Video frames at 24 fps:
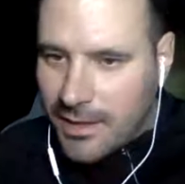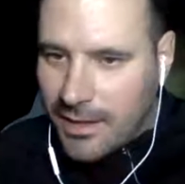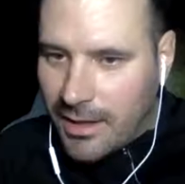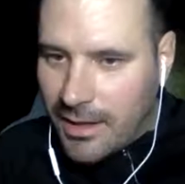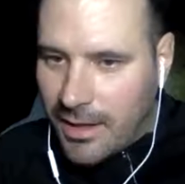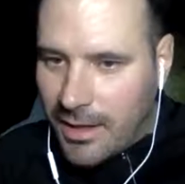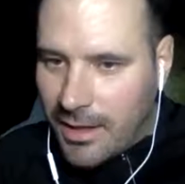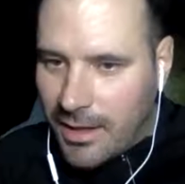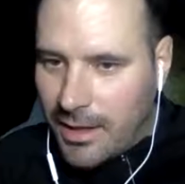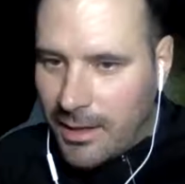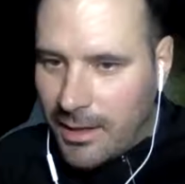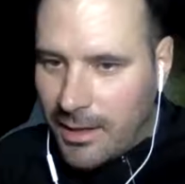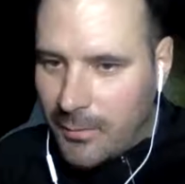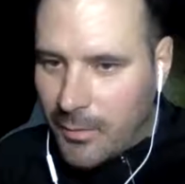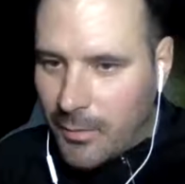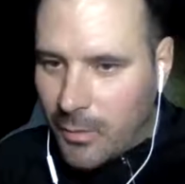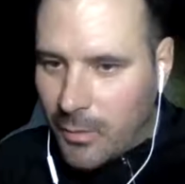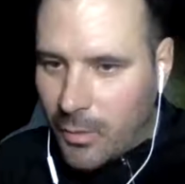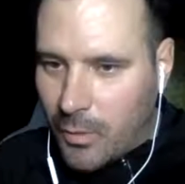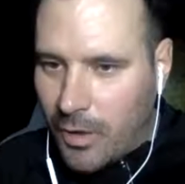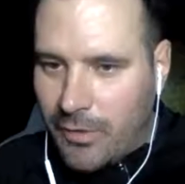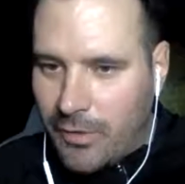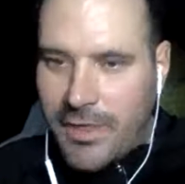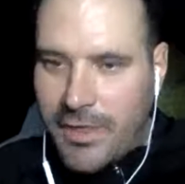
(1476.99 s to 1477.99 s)
Um,
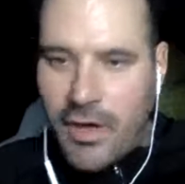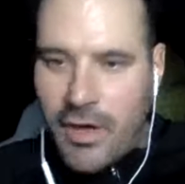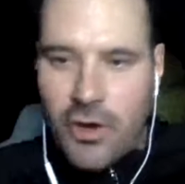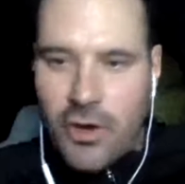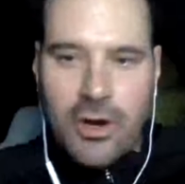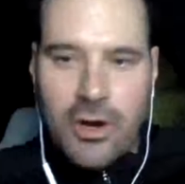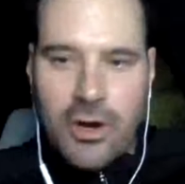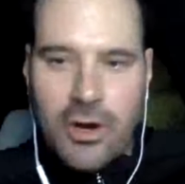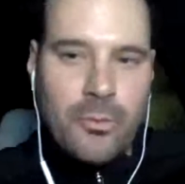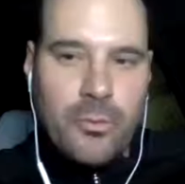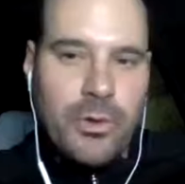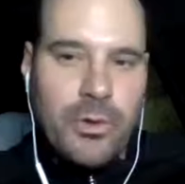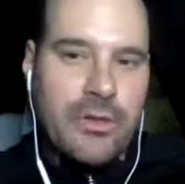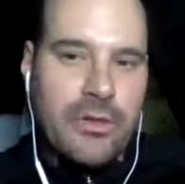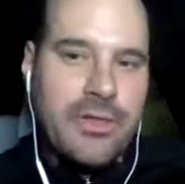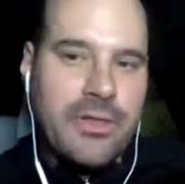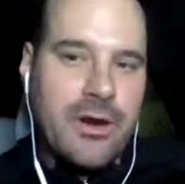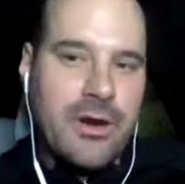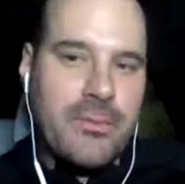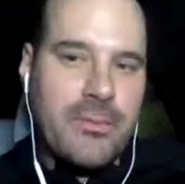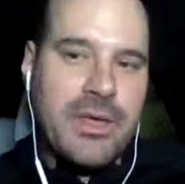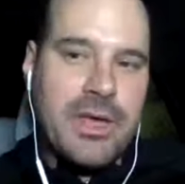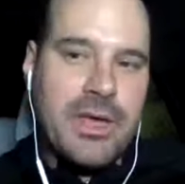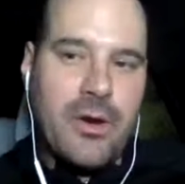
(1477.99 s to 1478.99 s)
will there will
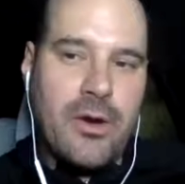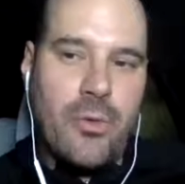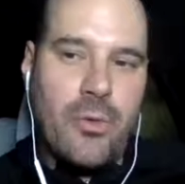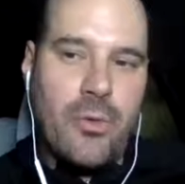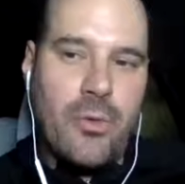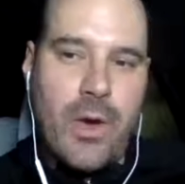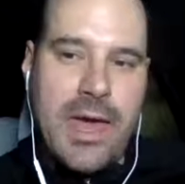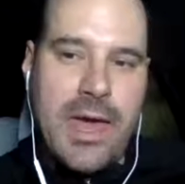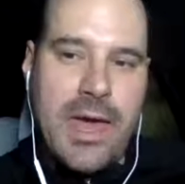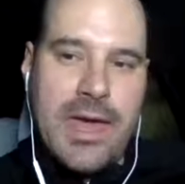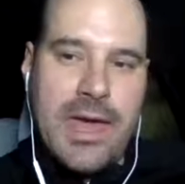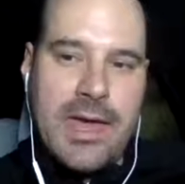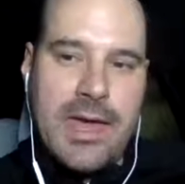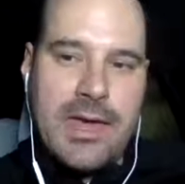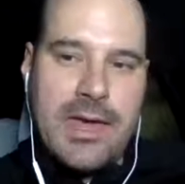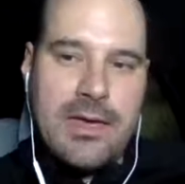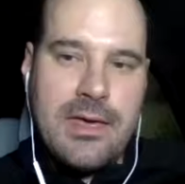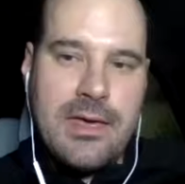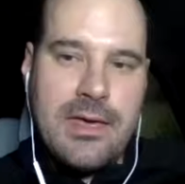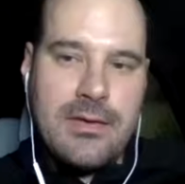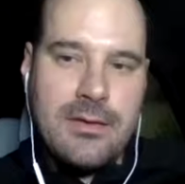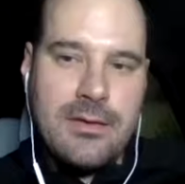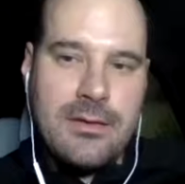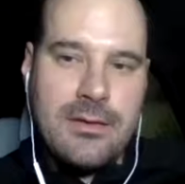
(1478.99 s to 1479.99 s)
there be a way
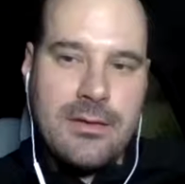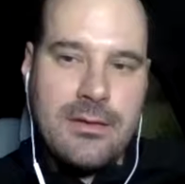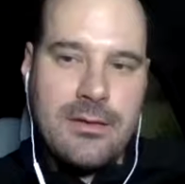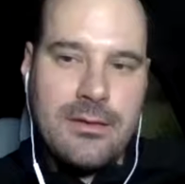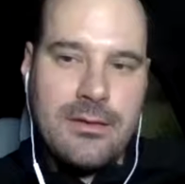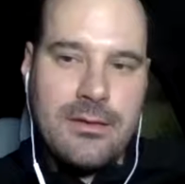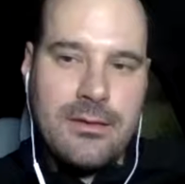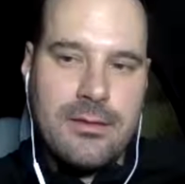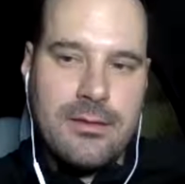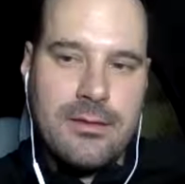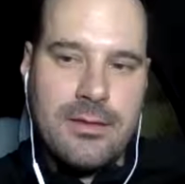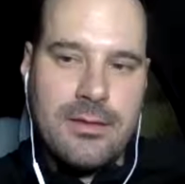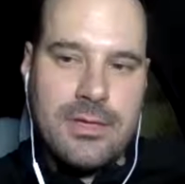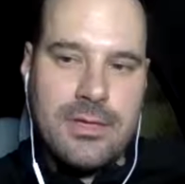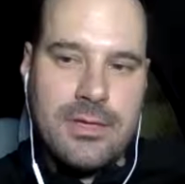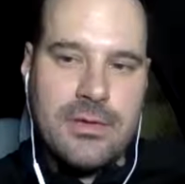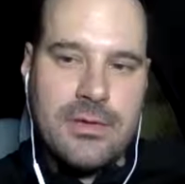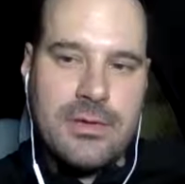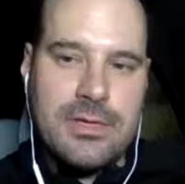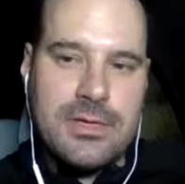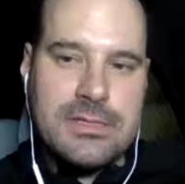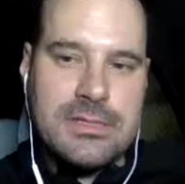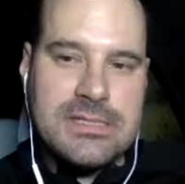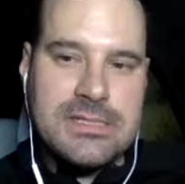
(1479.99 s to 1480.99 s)
that you
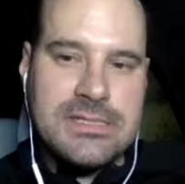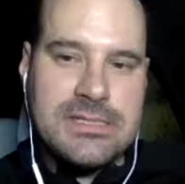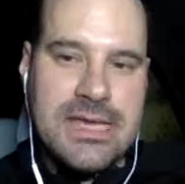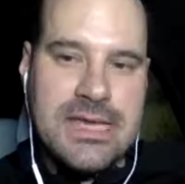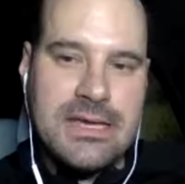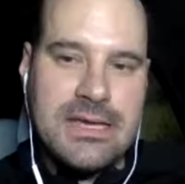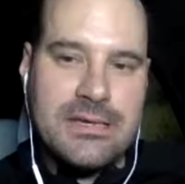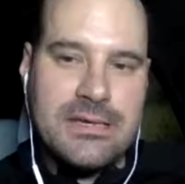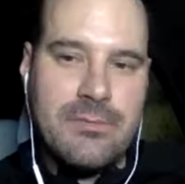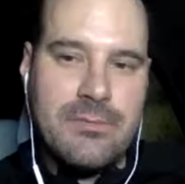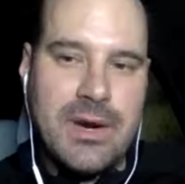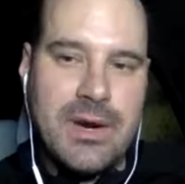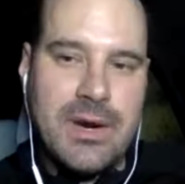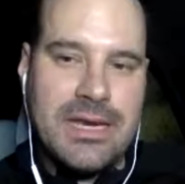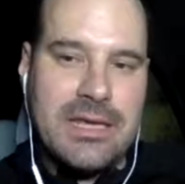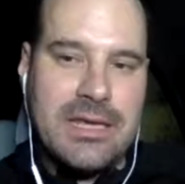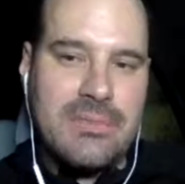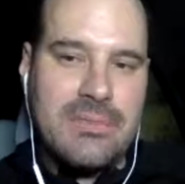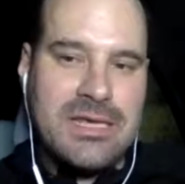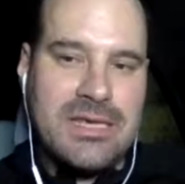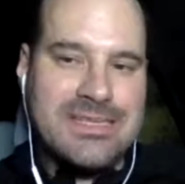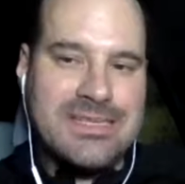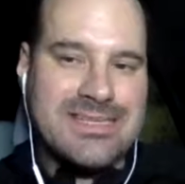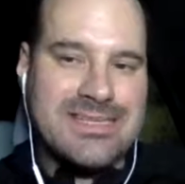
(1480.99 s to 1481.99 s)
can send money
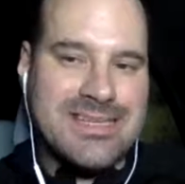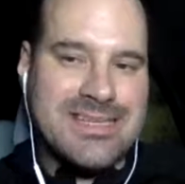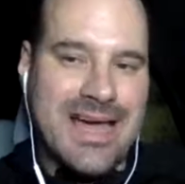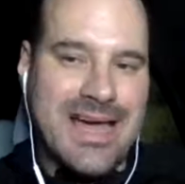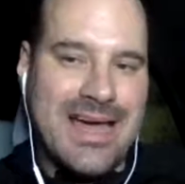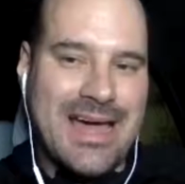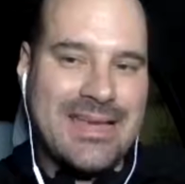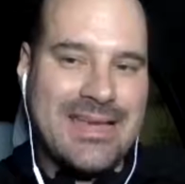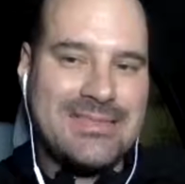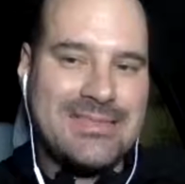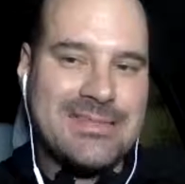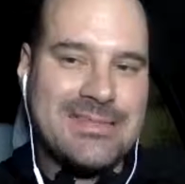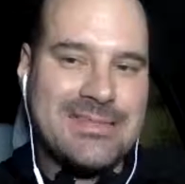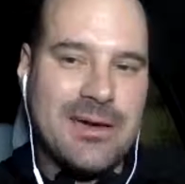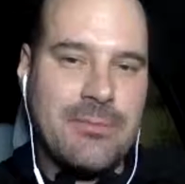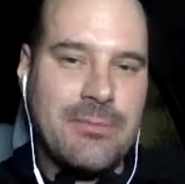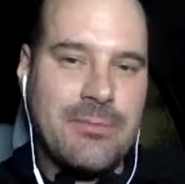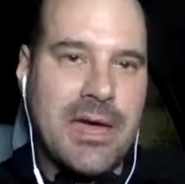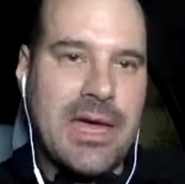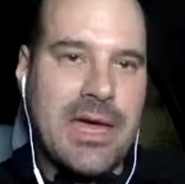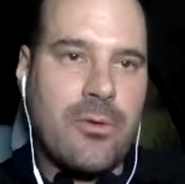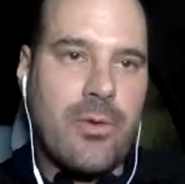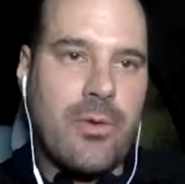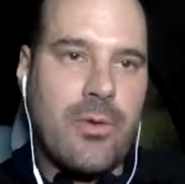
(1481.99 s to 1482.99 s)
besides a
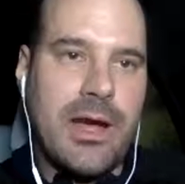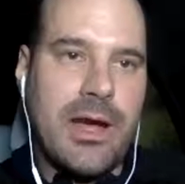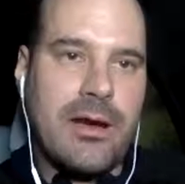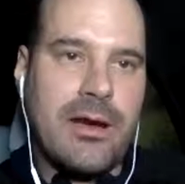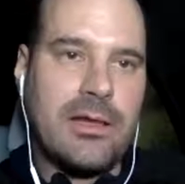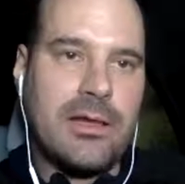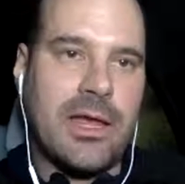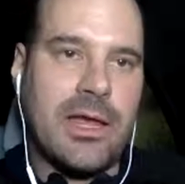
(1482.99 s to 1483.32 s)
bank wire?